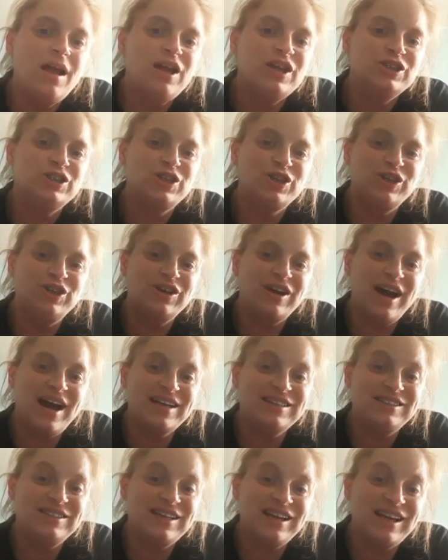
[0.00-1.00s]
So you
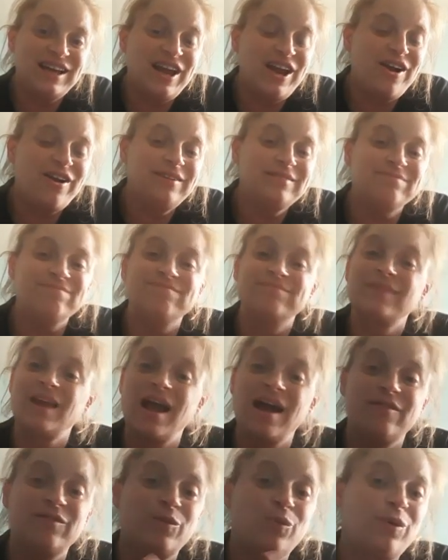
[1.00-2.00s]
guys take care and
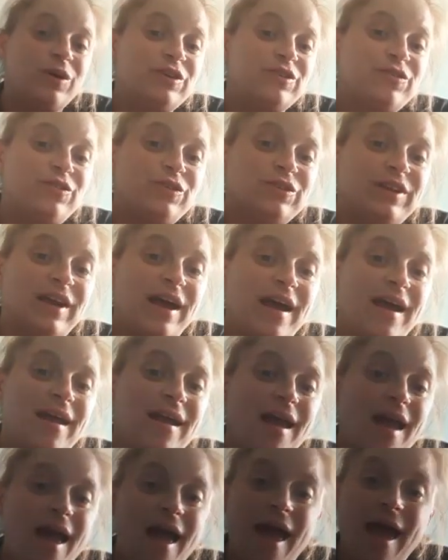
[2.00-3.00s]
have a wonderful
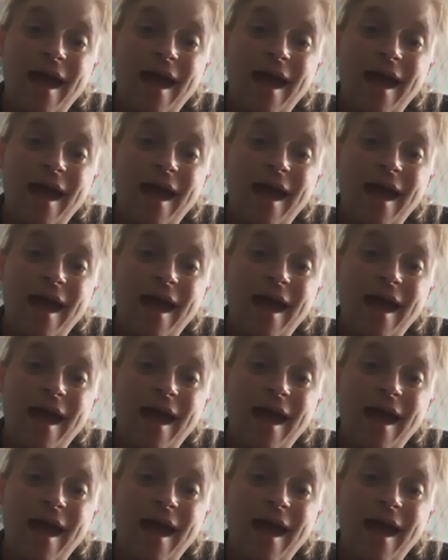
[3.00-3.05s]
day.